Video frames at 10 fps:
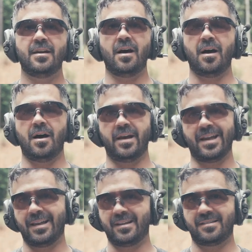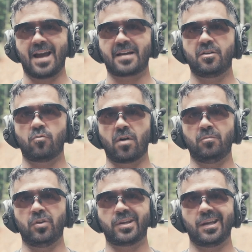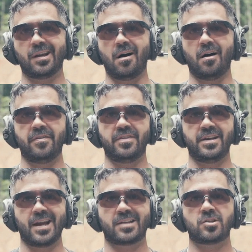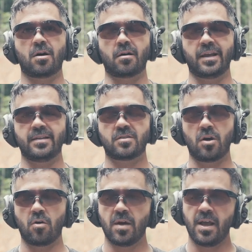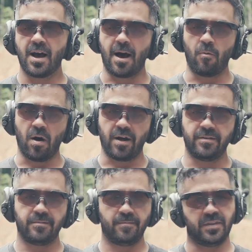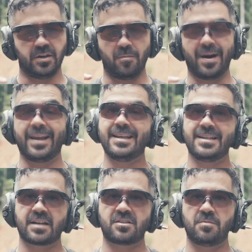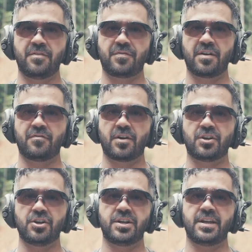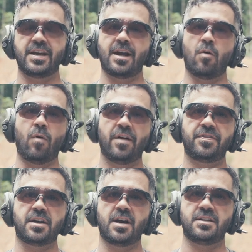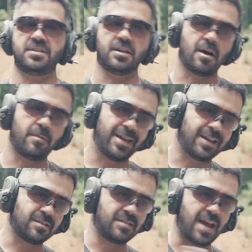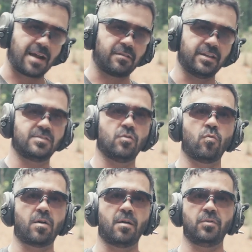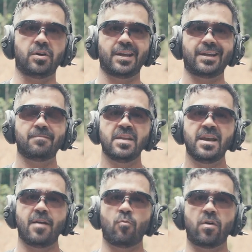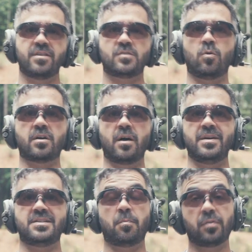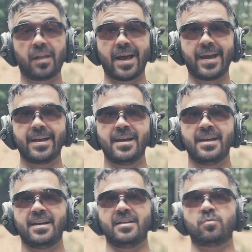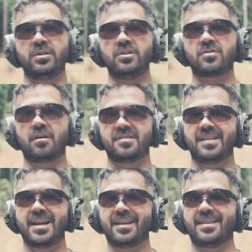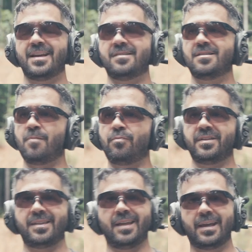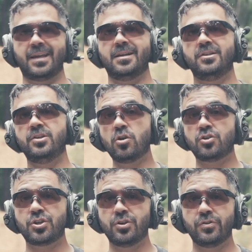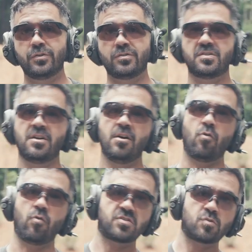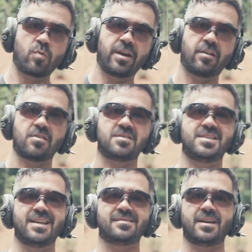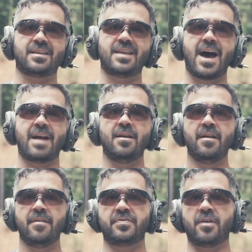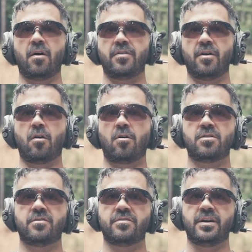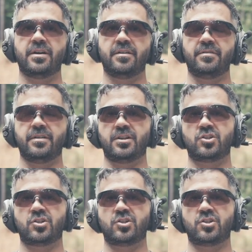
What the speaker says: where I'm looking on the next target. So I want, my index to be very, very good, and I want the gun to come exactly to where I'm looking. And where this will come into play is when you start setting things up with like no shoots or swingers, things like that. The harder the